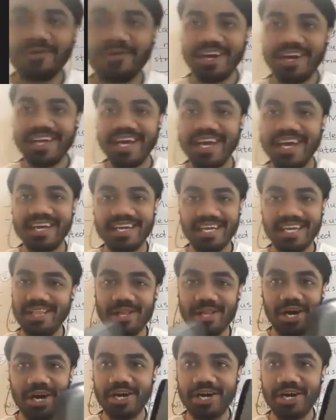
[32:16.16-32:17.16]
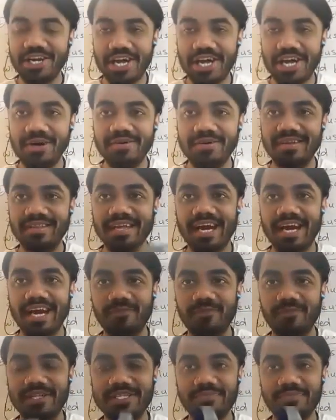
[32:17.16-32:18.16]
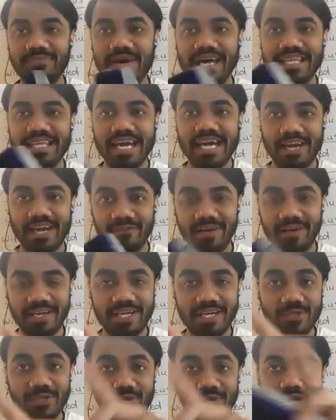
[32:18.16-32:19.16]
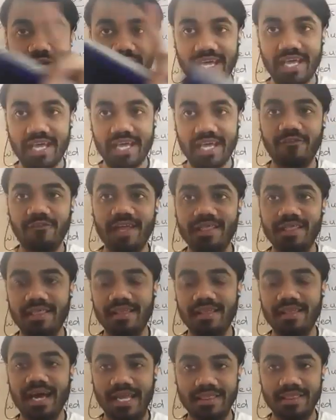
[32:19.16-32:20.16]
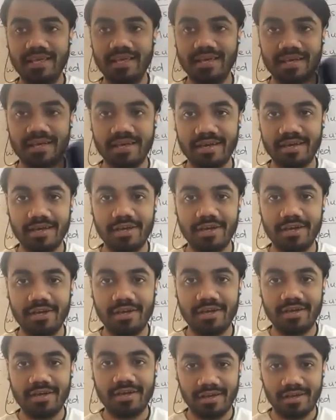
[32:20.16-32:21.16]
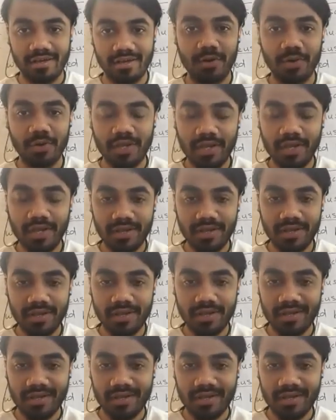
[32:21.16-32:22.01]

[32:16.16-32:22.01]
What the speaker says: am not getting locked out. That means my network is working well, I think. Okay.